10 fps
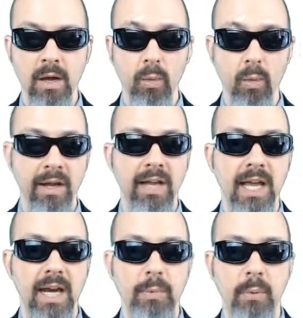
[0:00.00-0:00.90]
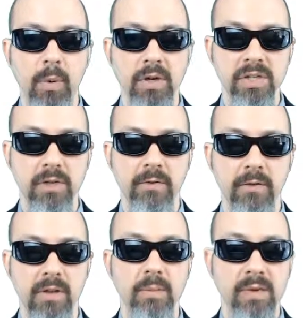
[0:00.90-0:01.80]
we're going to get a proportion for
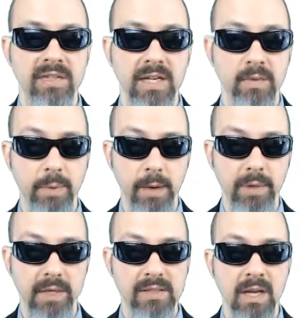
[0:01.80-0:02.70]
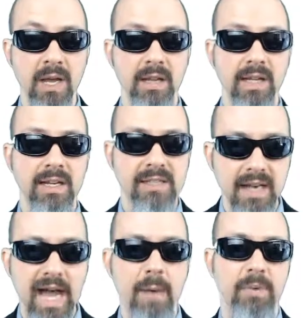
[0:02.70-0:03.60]
the city's Republicans that is
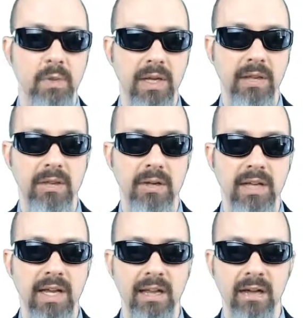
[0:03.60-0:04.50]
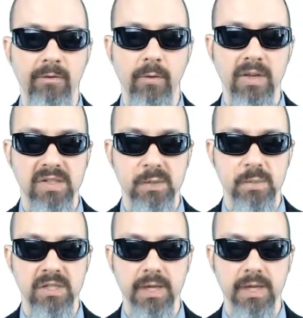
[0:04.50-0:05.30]
not between 38 and 46%.